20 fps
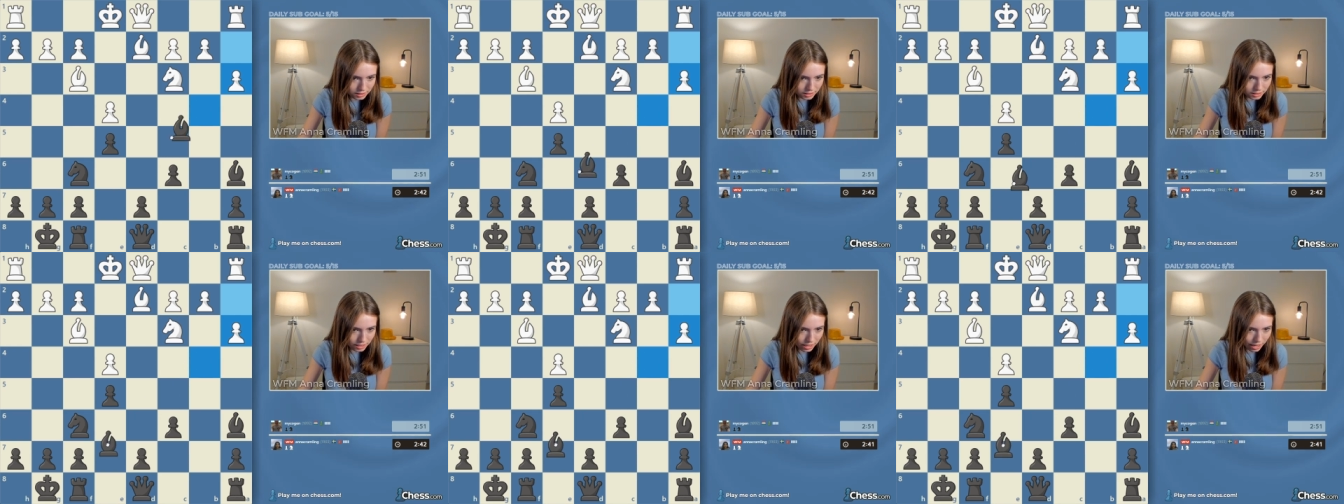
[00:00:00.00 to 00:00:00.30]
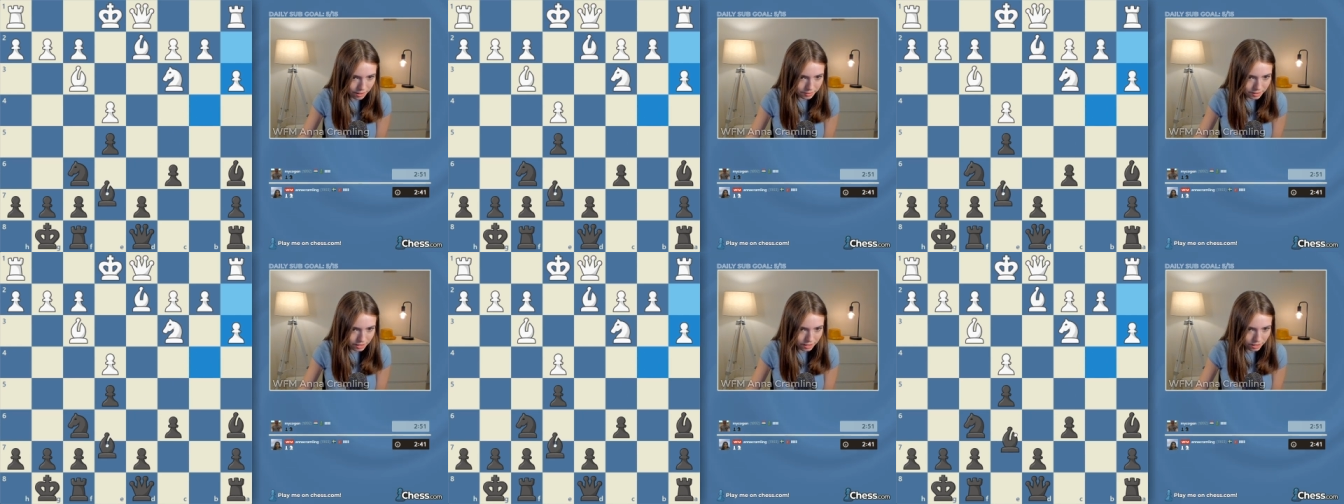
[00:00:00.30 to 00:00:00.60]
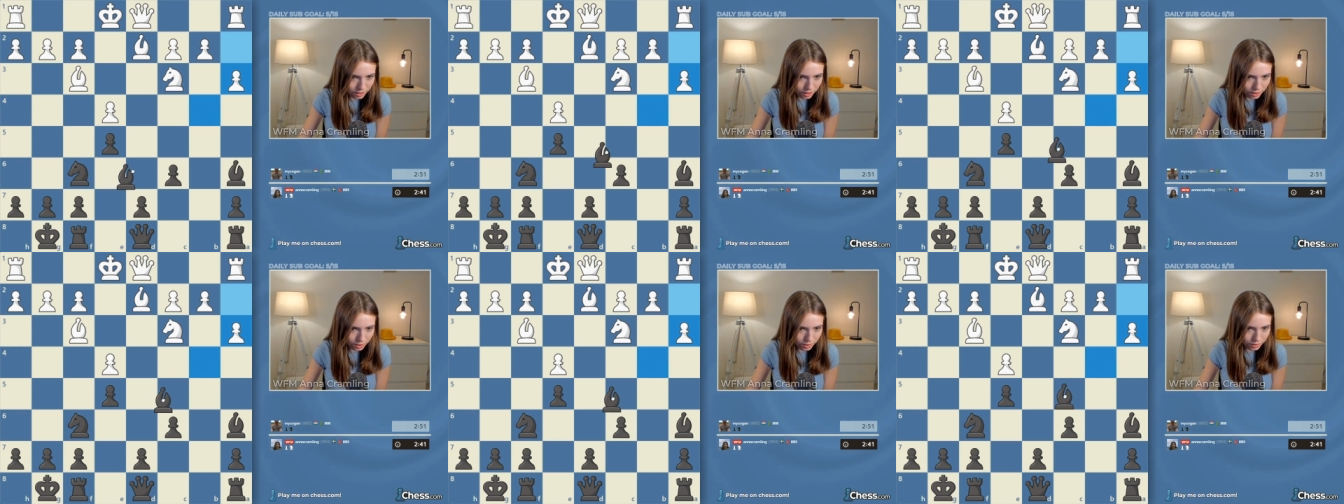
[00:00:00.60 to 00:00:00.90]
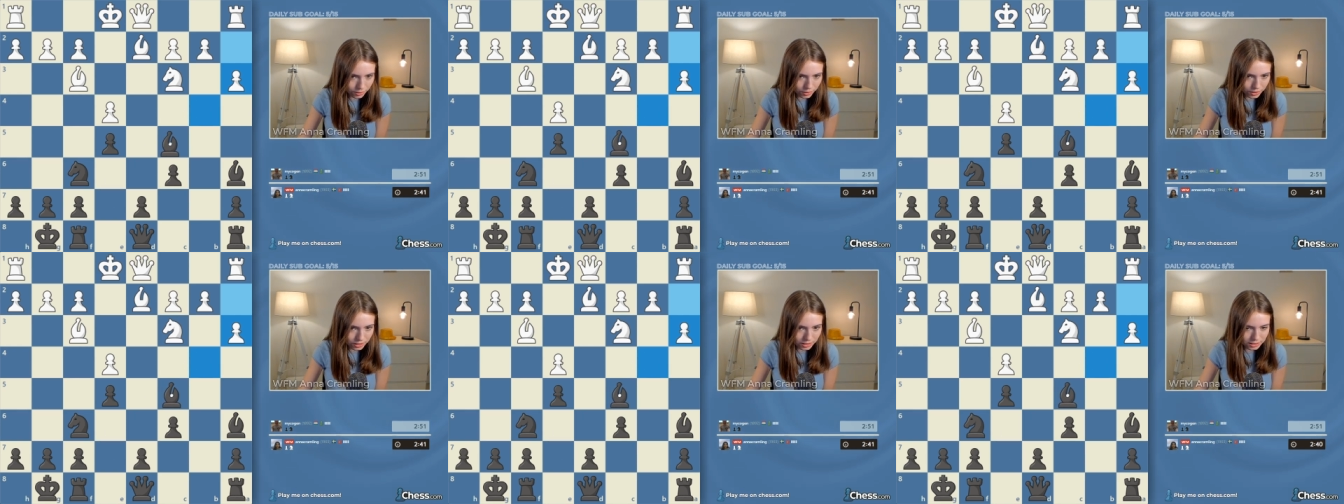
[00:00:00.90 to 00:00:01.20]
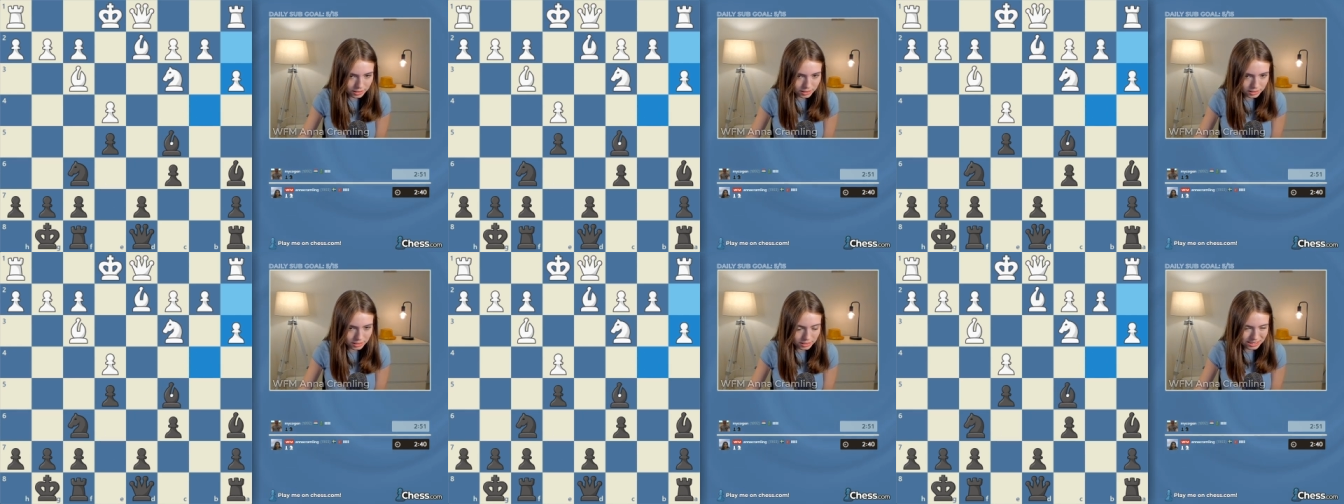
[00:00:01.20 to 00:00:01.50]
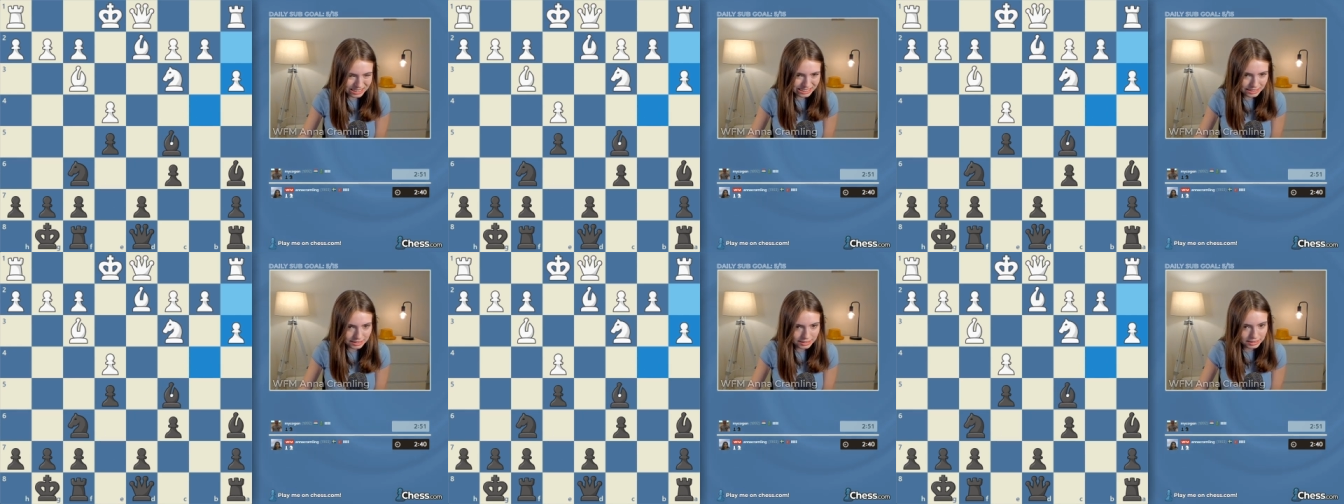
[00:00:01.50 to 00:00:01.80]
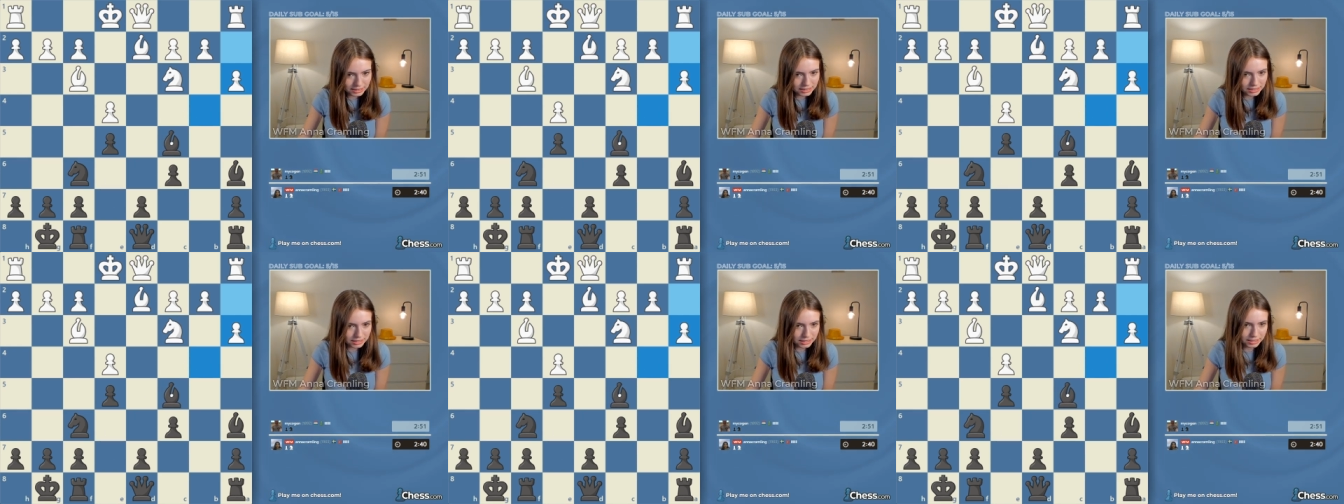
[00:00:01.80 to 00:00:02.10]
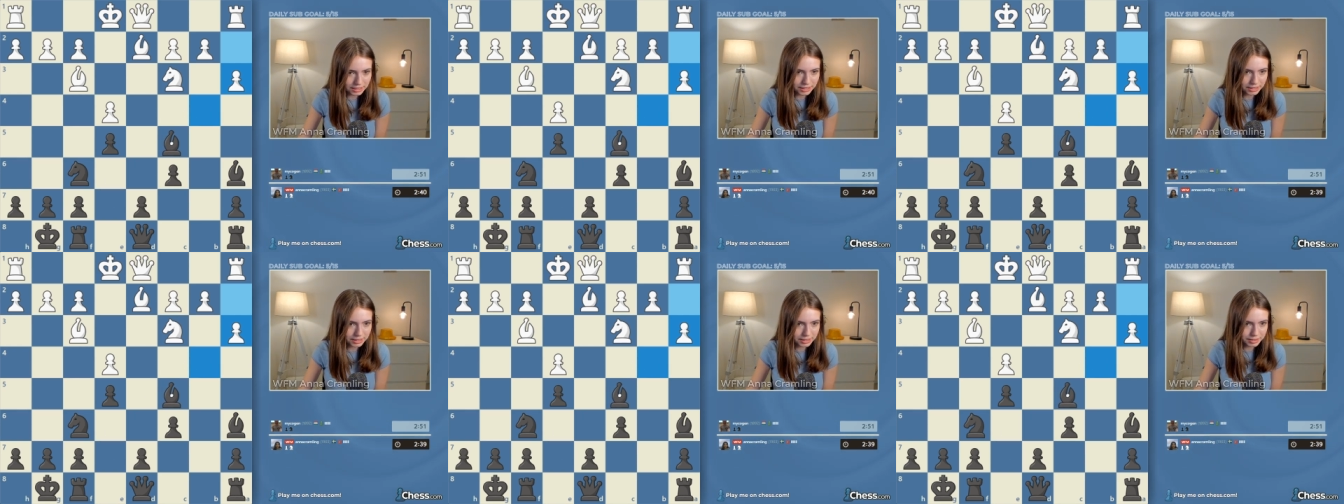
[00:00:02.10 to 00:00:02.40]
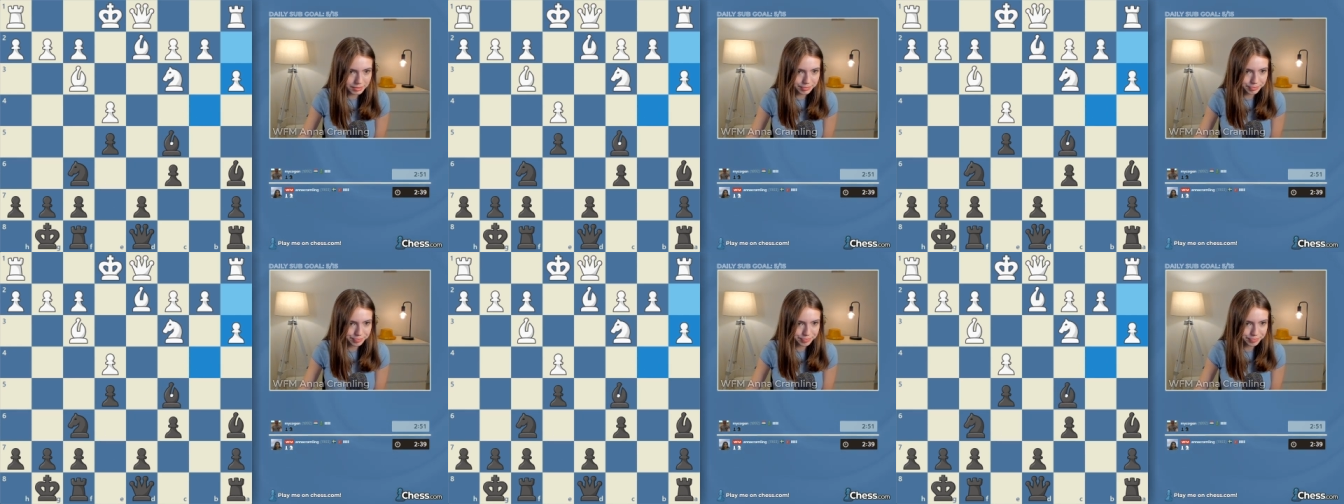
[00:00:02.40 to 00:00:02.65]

Okay, I'm gonna go here.